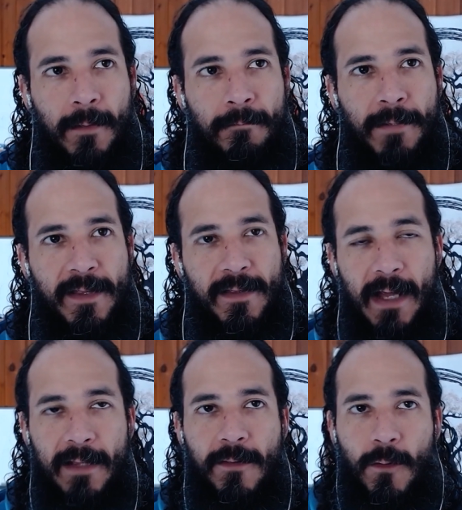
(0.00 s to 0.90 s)
But it's
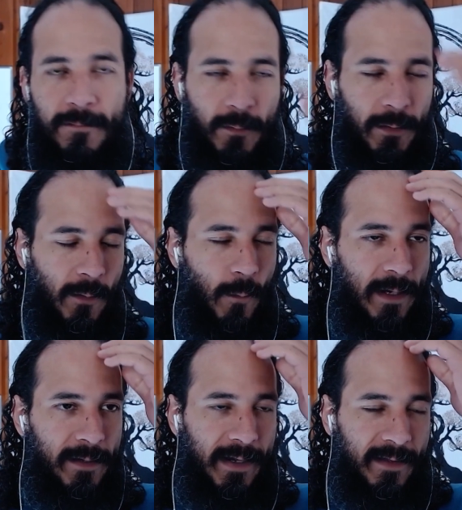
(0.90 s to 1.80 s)
not so fully
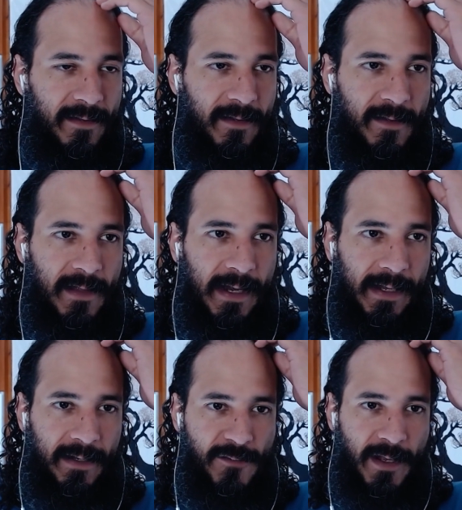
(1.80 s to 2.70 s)
aware that it exists that it
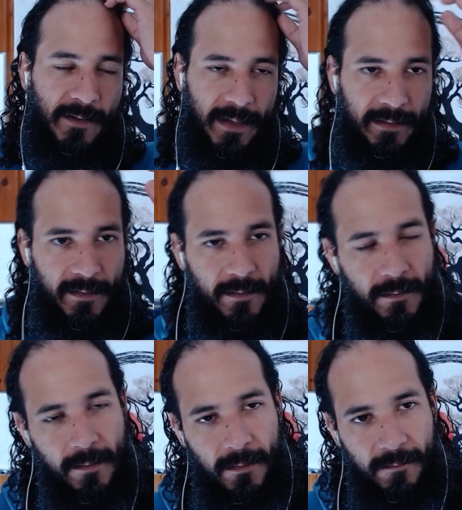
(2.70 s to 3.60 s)
can generate
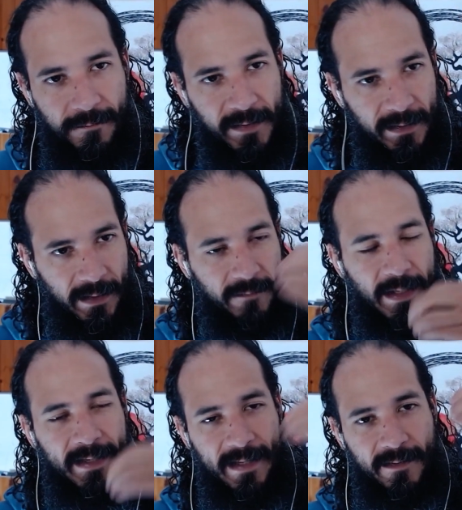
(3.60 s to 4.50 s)
this feeling of
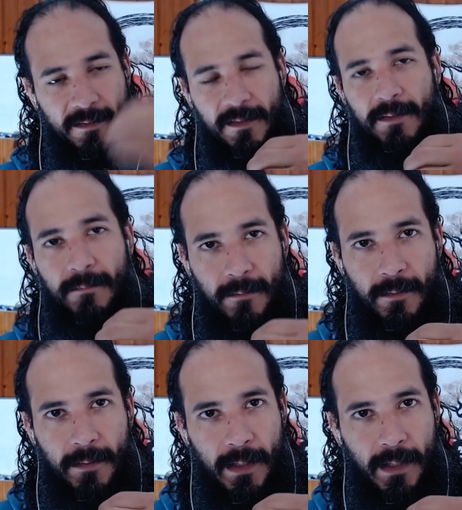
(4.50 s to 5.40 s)
identity.
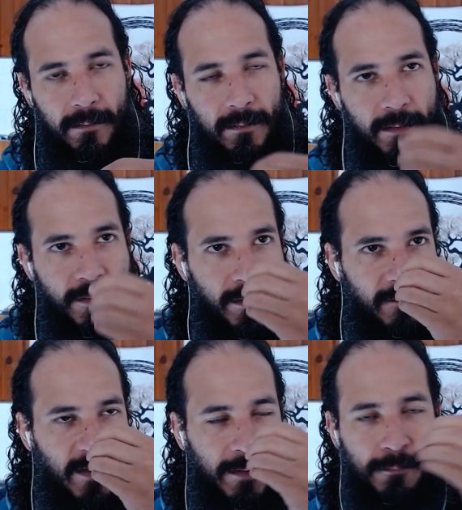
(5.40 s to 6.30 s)
You know, it's just a
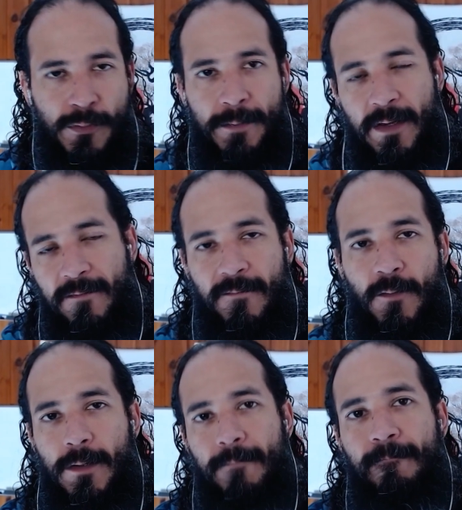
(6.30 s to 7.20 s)
very primitive
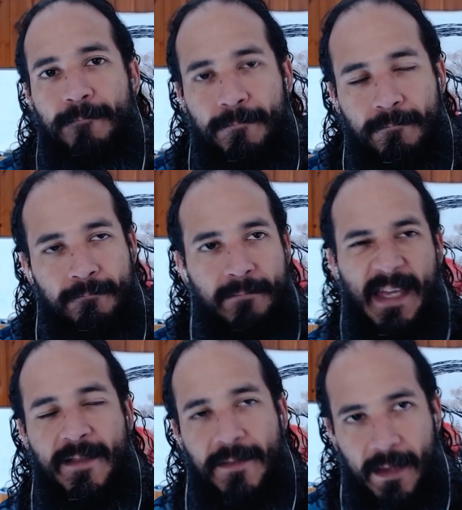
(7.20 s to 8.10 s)
form,
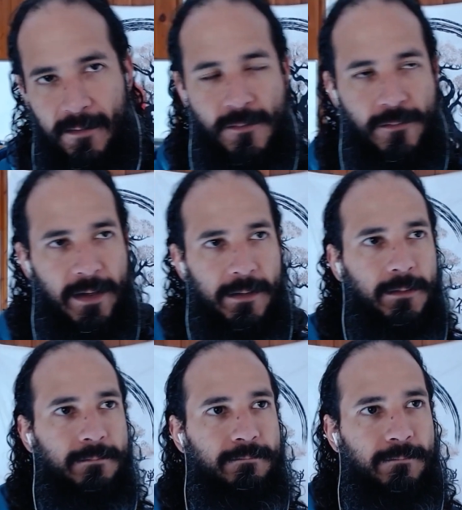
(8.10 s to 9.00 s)
insects in
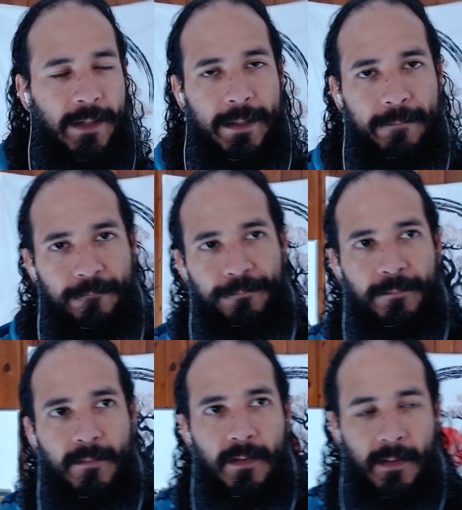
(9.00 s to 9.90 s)
general, right?
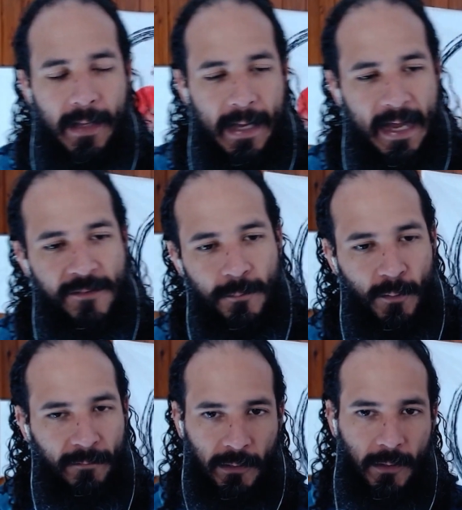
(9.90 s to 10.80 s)
As we
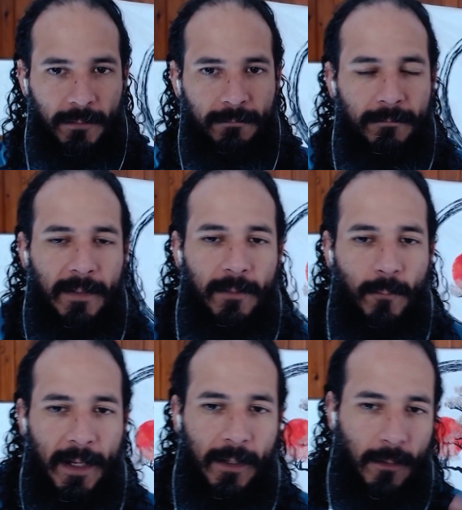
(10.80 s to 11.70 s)
move along in
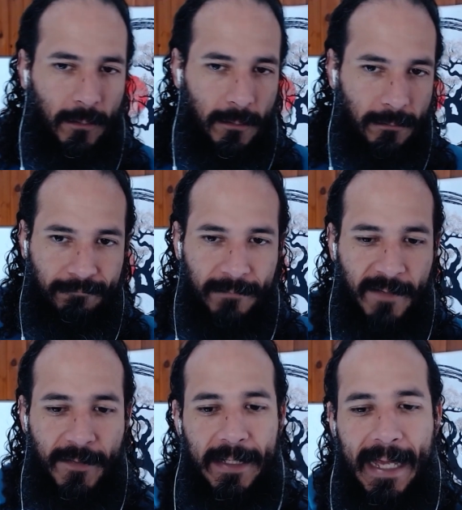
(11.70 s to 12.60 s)
what I call
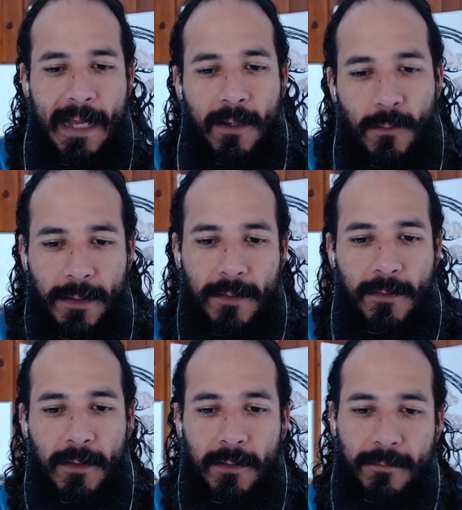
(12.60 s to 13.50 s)
different
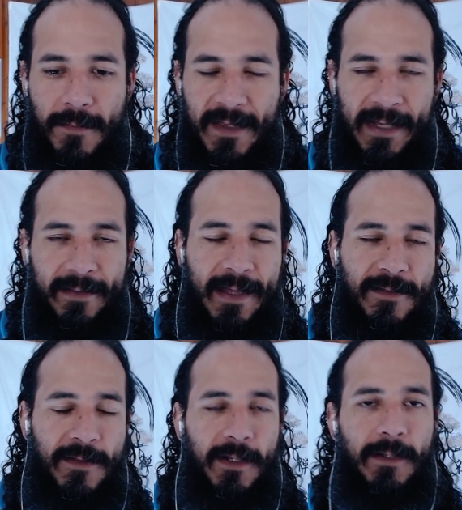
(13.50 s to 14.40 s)
categories of second
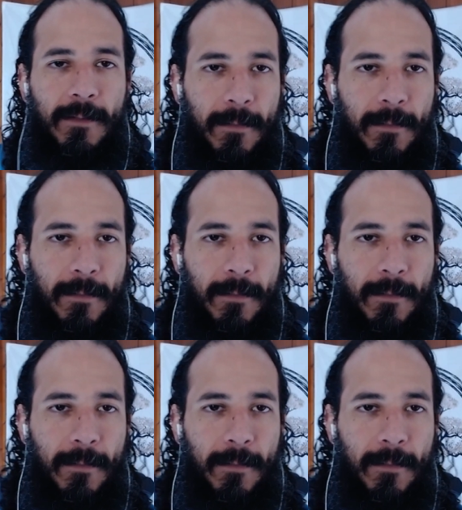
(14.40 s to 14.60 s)
density